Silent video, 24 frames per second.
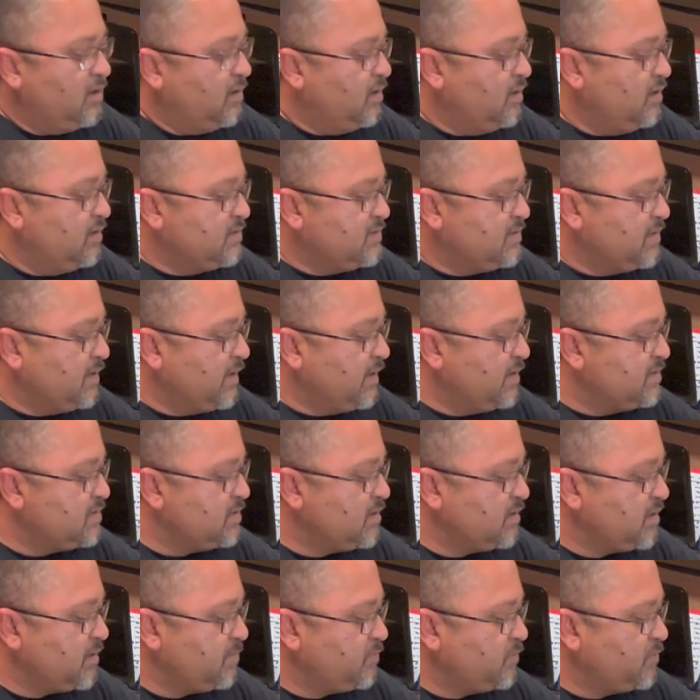it's a nice
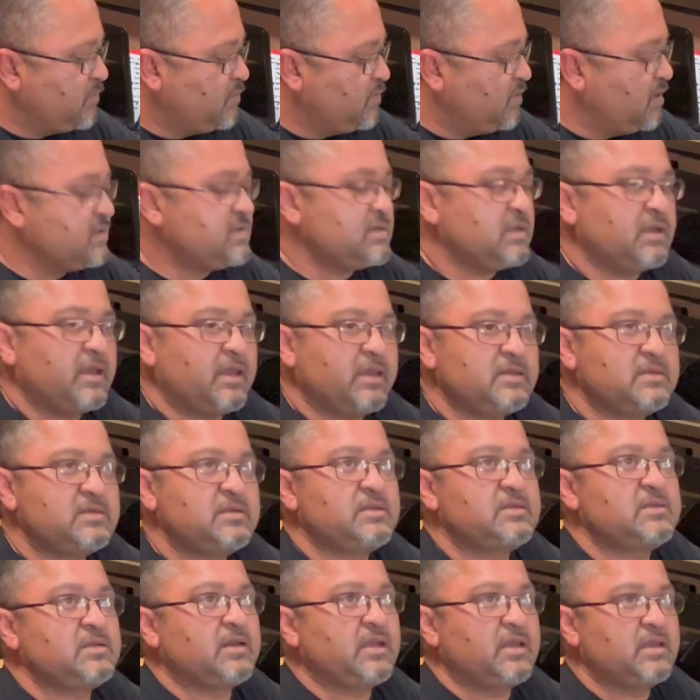setup to it's a nice
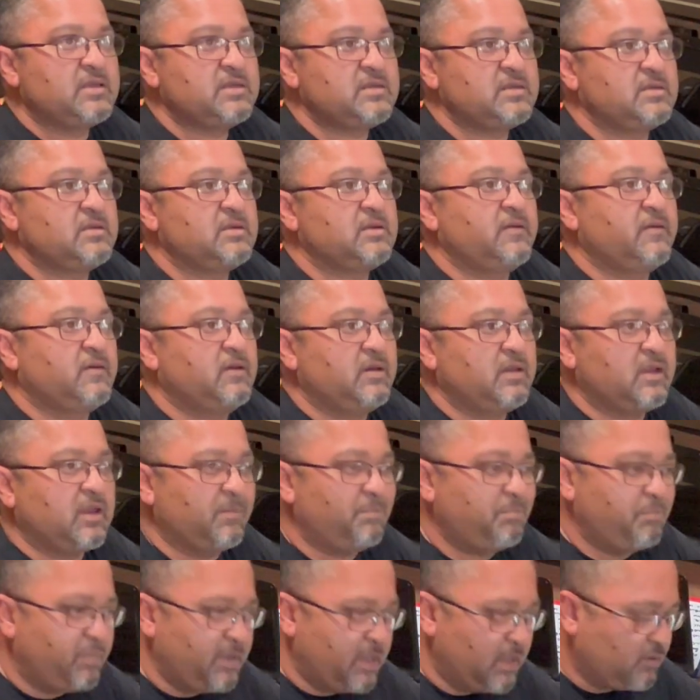
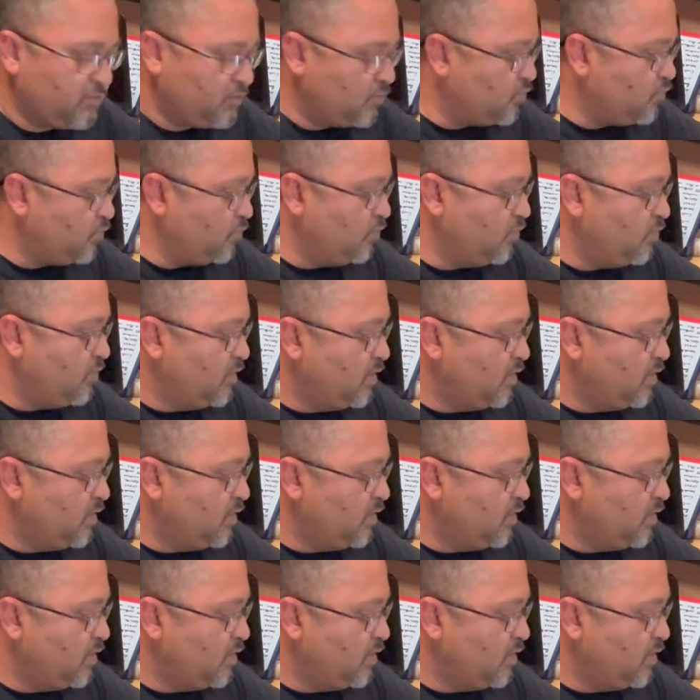repair to do